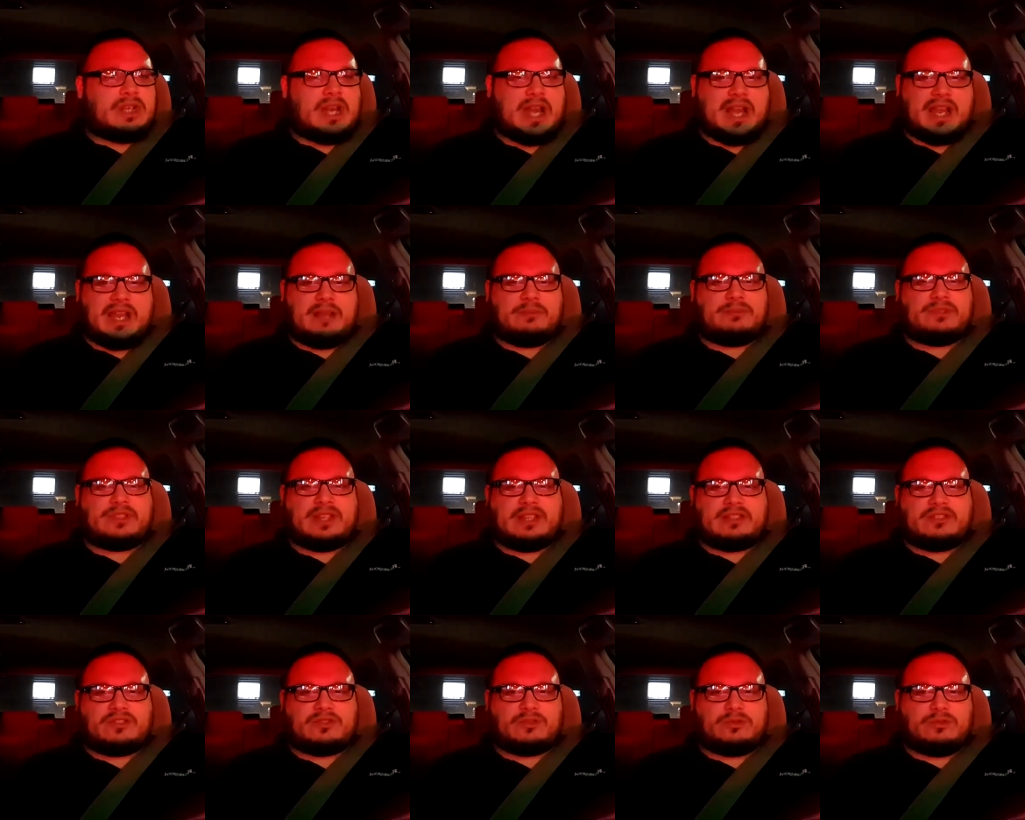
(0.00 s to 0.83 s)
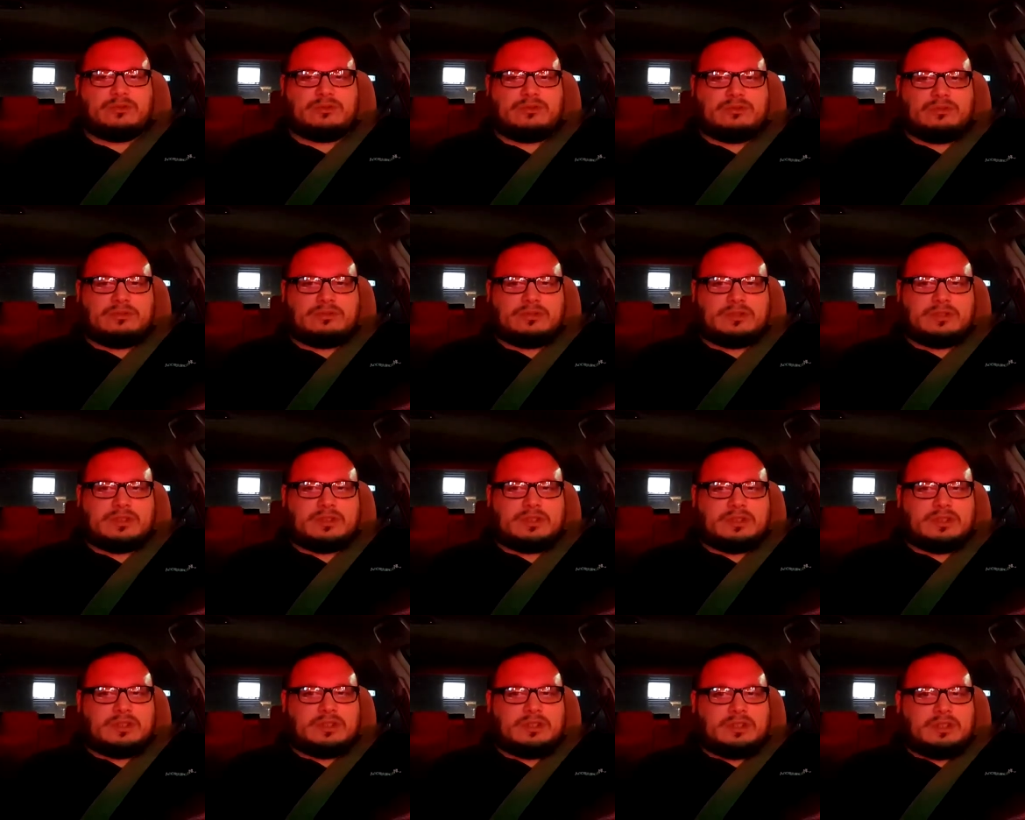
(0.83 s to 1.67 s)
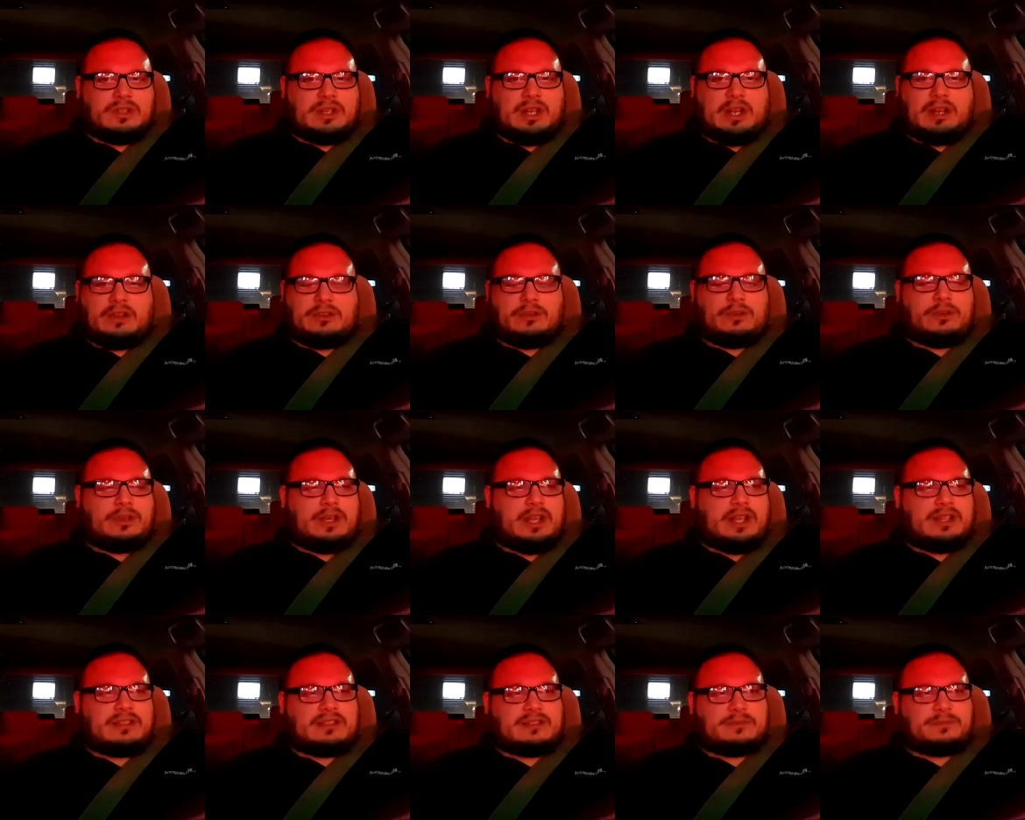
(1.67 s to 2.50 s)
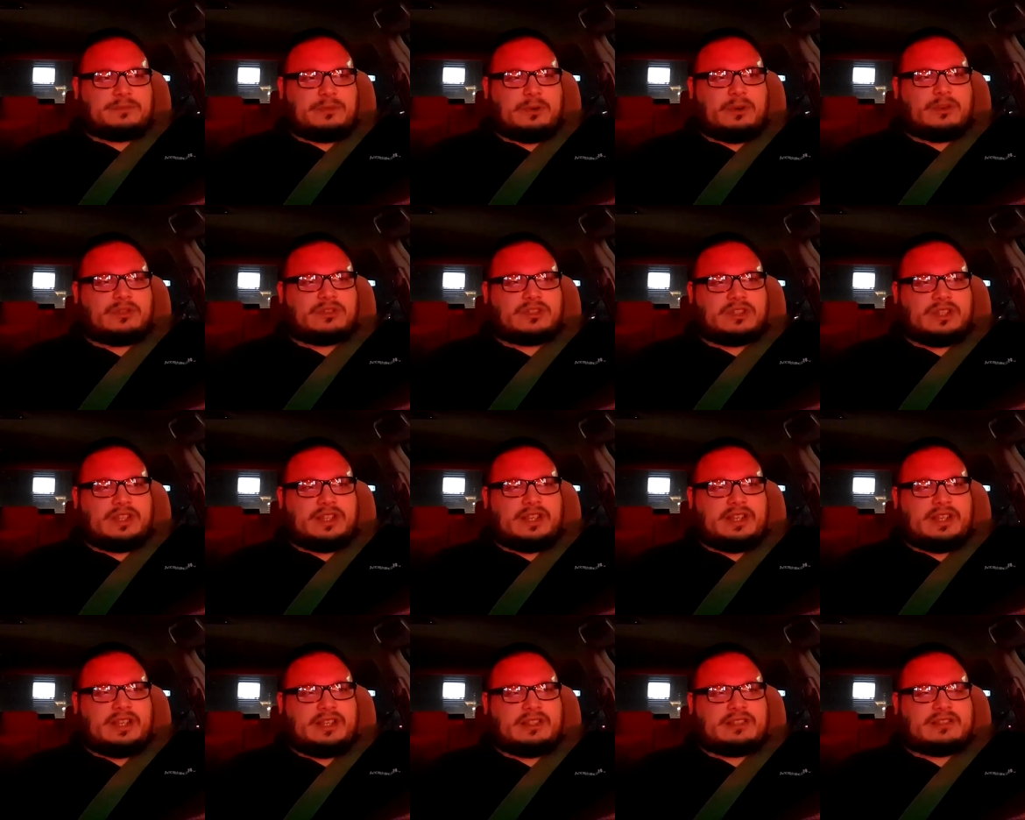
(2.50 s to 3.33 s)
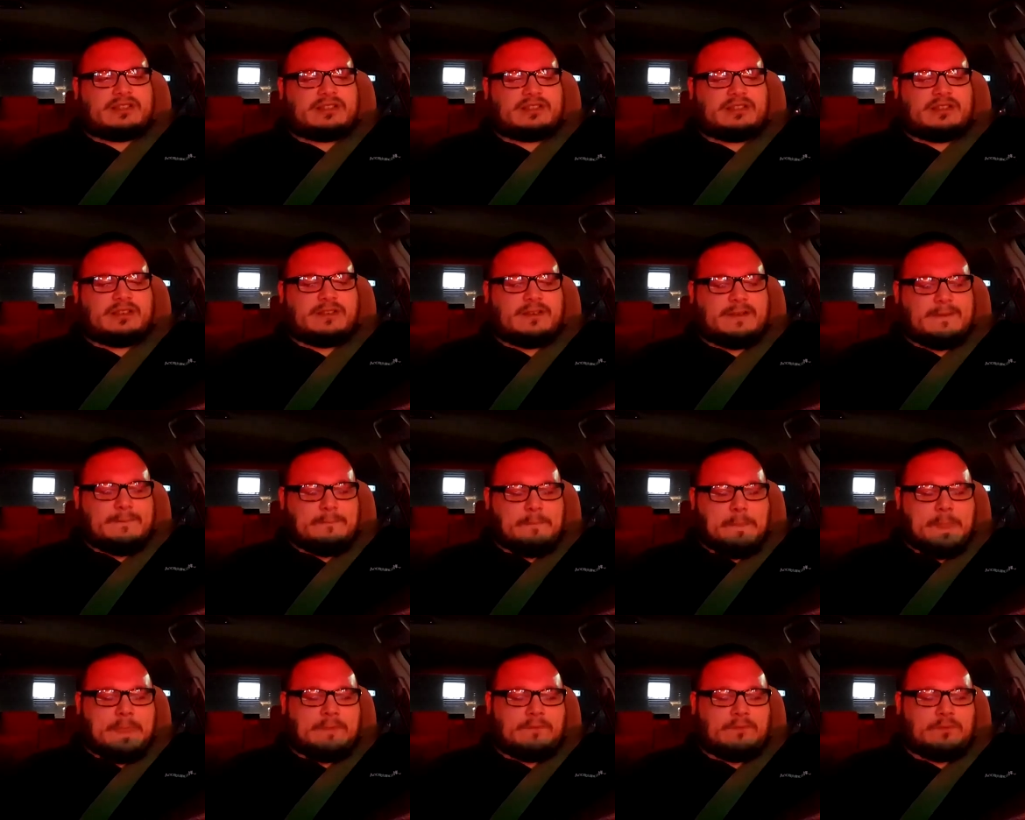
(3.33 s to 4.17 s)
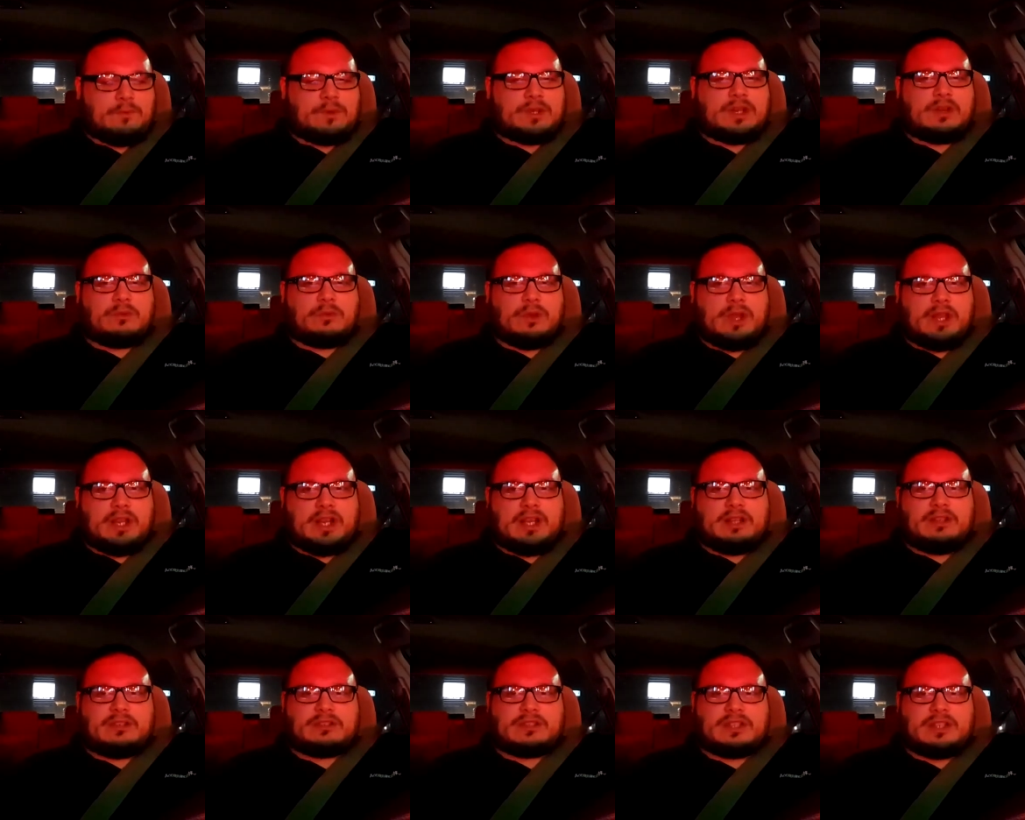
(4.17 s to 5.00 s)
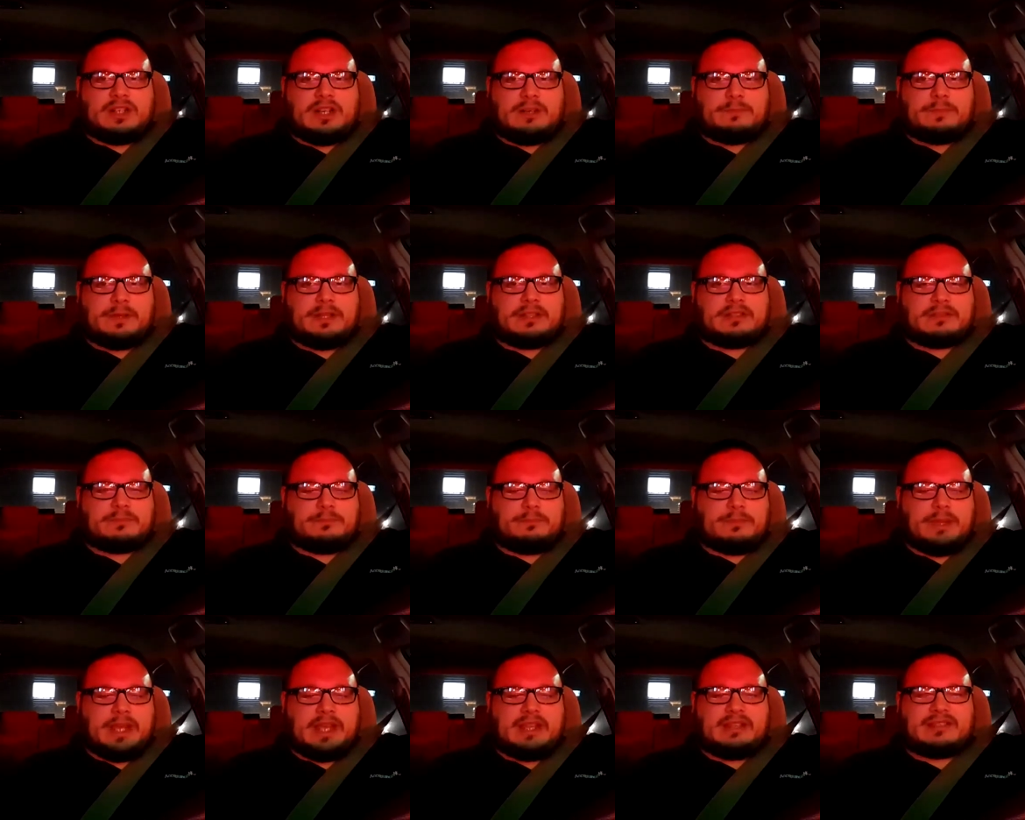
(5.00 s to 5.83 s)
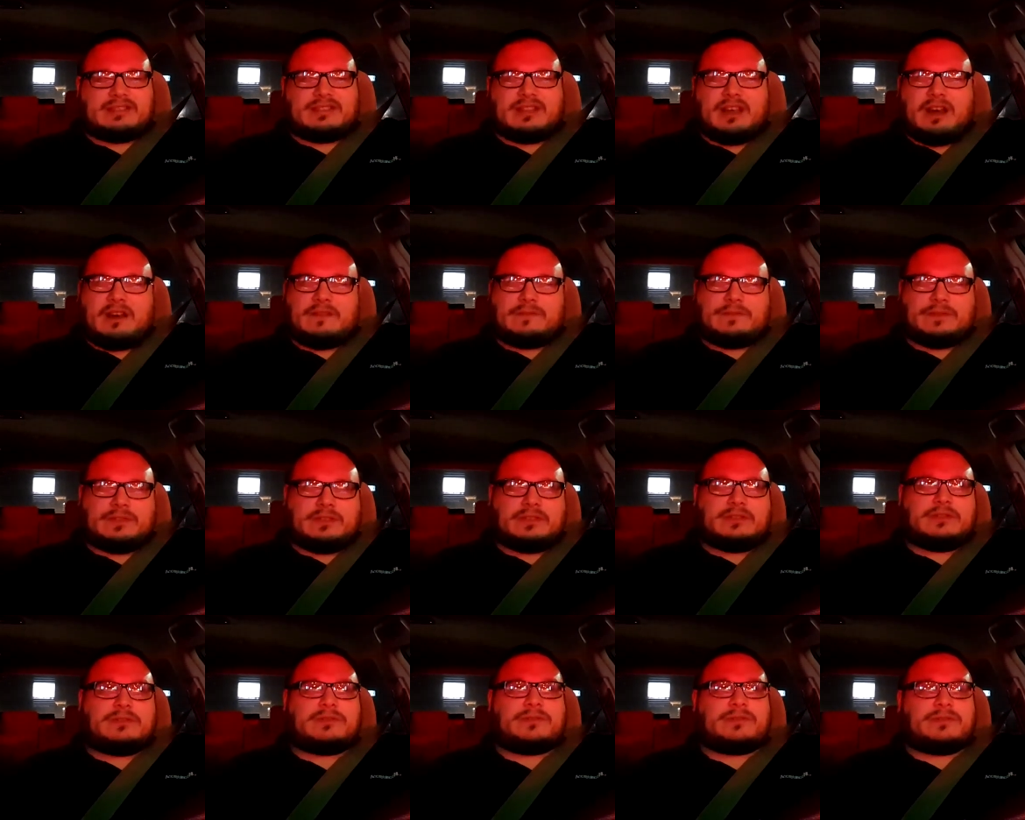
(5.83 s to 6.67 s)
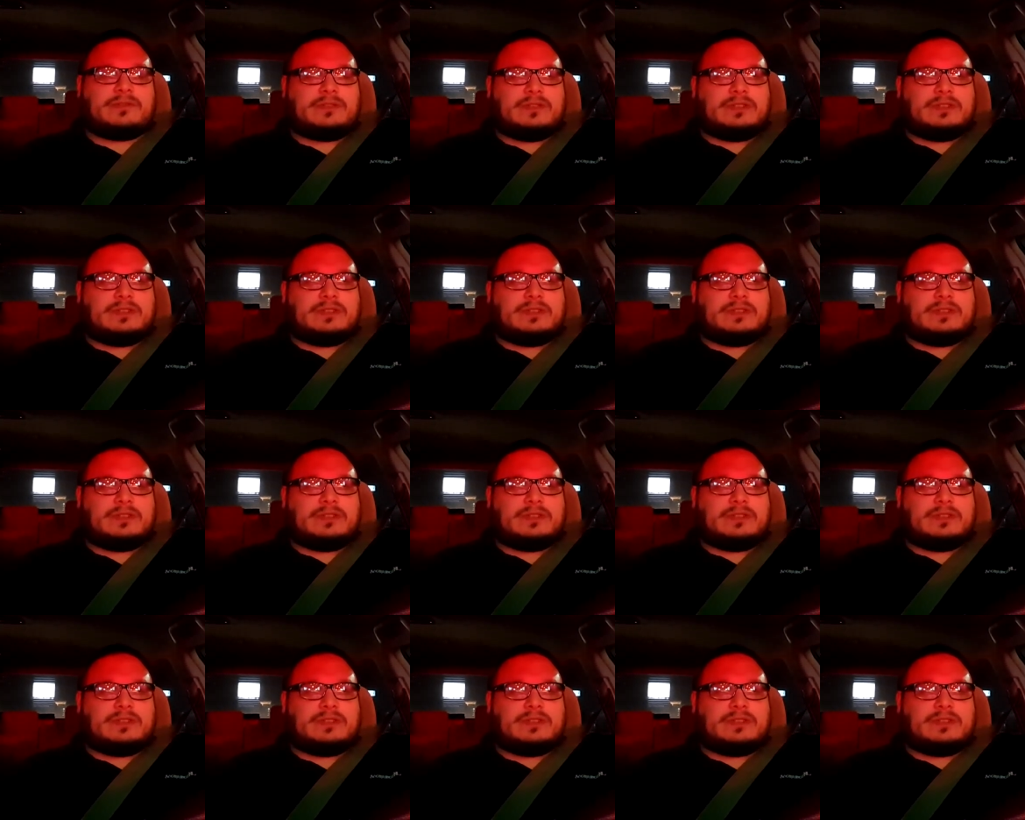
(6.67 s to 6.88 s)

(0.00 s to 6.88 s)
I am Setsune. I don't know. It's supposedly, from what I read, I looked it up, it's based off of